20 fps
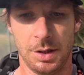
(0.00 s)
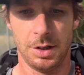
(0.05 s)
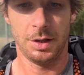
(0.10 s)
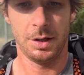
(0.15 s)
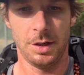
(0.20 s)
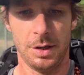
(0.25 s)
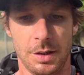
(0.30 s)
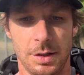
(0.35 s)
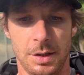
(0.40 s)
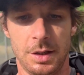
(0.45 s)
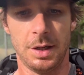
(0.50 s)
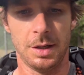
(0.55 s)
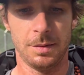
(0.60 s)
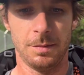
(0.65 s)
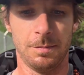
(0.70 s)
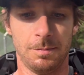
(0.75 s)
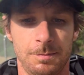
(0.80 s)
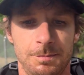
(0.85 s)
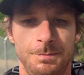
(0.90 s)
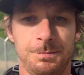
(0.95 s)

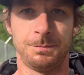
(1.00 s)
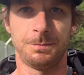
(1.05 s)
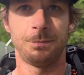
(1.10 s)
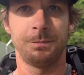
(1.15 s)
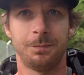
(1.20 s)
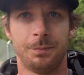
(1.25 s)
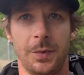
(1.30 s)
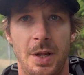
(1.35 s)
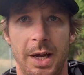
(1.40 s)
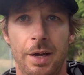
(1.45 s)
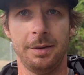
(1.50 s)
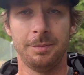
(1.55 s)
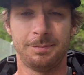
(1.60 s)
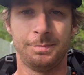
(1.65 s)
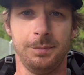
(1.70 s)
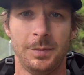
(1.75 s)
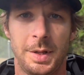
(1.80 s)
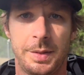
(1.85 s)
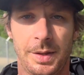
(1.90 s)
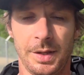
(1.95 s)
And yeah,
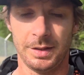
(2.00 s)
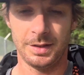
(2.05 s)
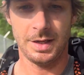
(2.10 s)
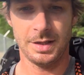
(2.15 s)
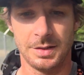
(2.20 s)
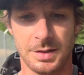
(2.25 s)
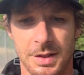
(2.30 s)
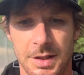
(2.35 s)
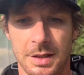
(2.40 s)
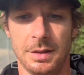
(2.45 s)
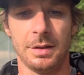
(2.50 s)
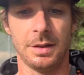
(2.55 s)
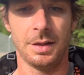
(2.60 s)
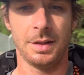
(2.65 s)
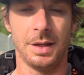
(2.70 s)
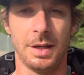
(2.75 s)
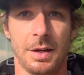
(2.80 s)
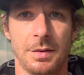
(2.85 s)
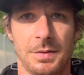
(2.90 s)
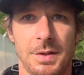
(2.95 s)
I think that's it. I
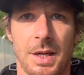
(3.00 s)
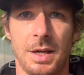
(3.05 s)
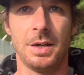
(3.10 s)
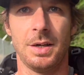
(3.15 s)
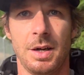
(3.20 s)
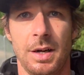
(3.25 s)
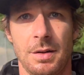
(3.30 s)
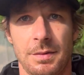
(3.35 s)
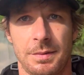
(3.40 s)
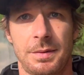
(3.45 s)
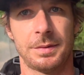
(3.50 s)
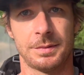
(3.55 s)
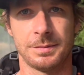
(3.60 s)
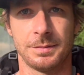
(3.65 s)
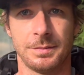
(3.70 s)
think I've said enough.